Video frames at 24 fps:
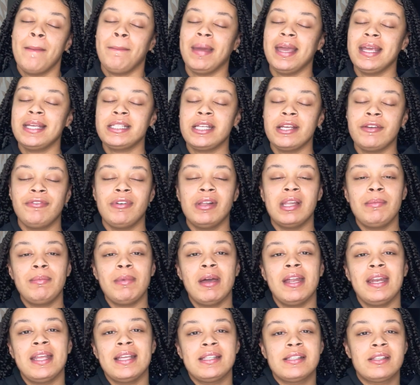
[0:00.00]
Make sure you follow
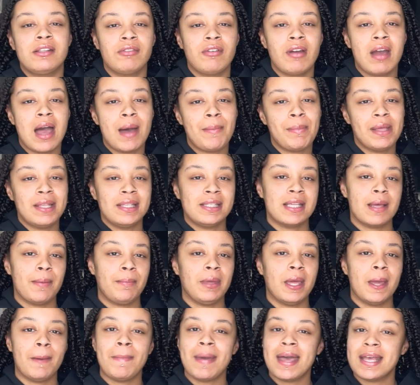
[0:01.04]
me on Instagram and
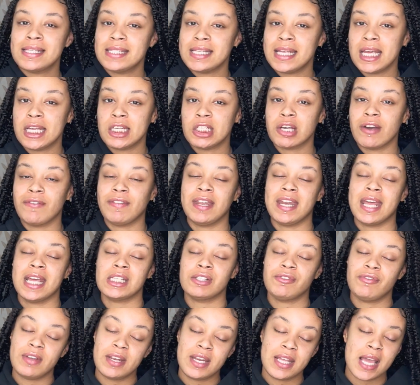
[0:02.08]
send me a message of the
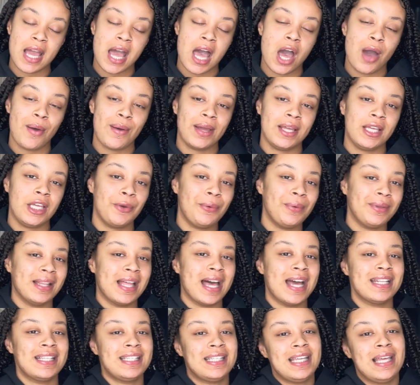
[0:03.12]
next video you would
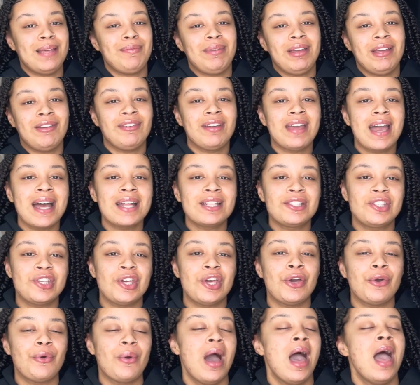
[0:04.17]
like to see me react
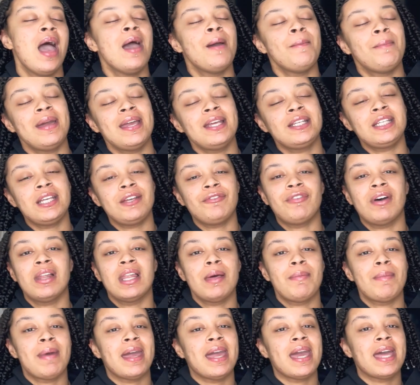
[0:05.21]
to. Make sure you
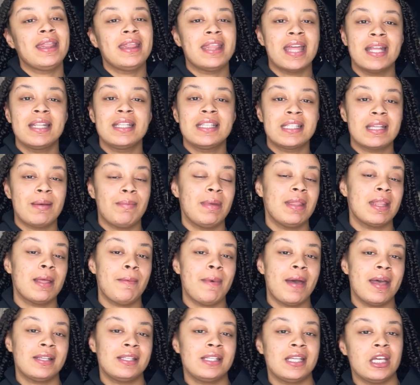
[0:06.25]
follow me and then send me
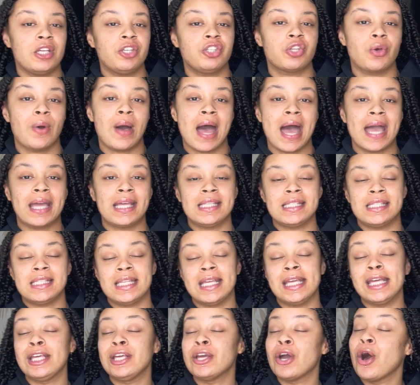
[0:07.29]
the message so I can
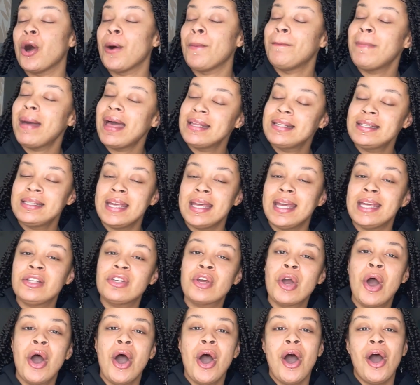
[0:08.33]
see your
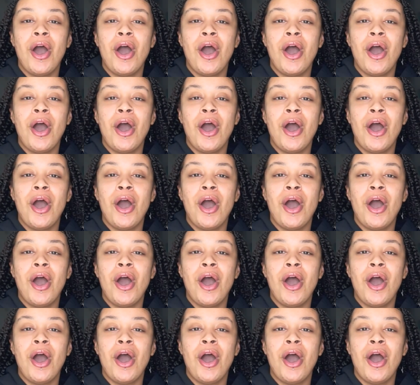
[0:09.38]
message.